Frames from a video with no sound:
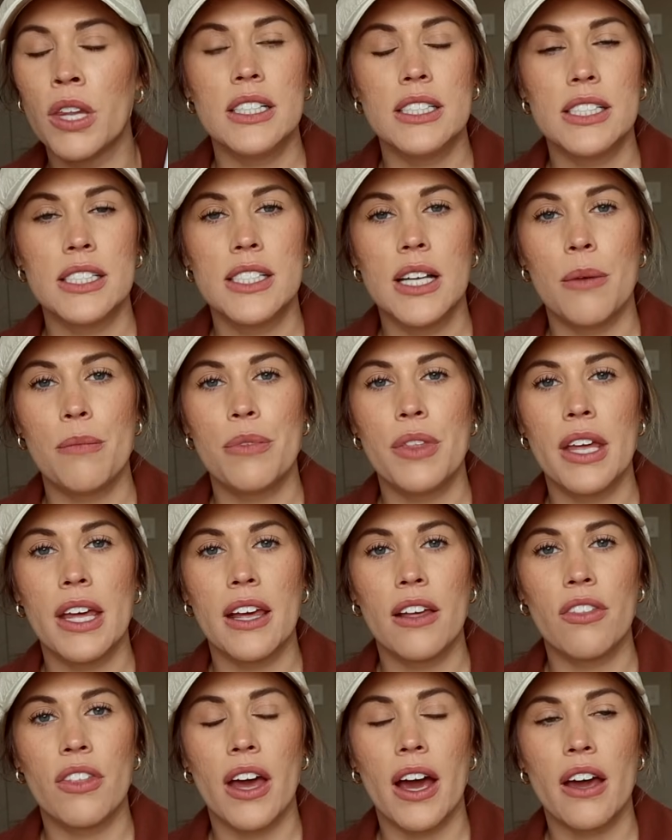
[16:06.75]
This is
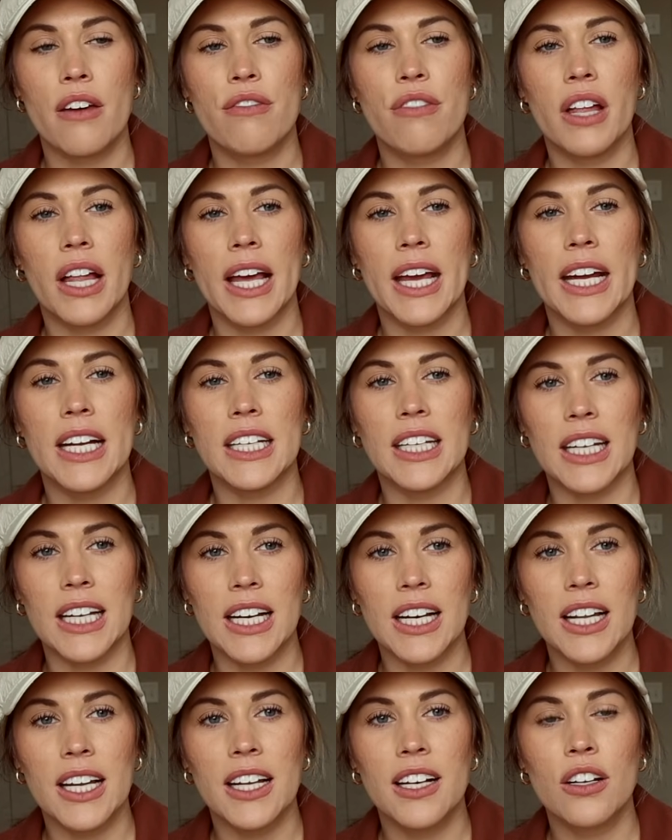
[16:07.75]
something that I feel like I
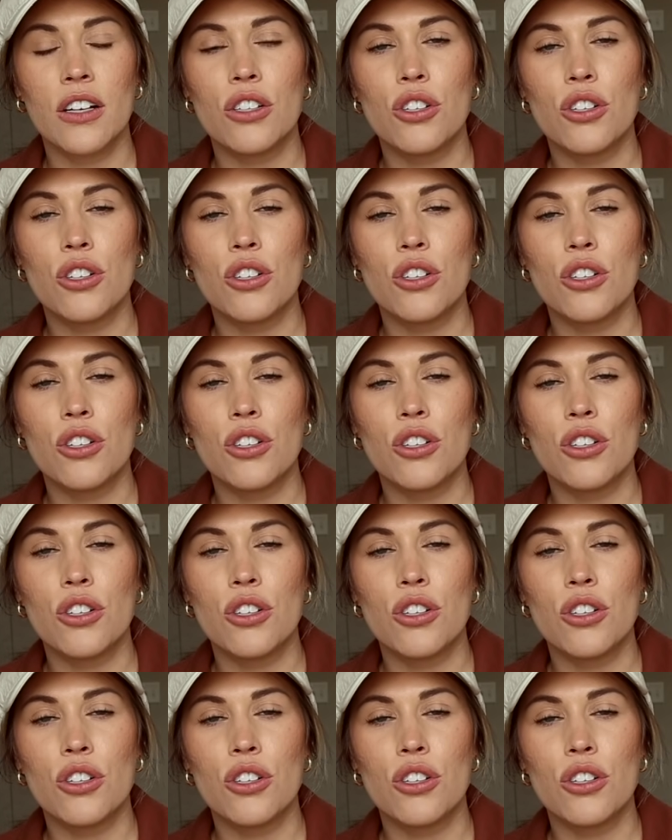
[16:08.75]
needed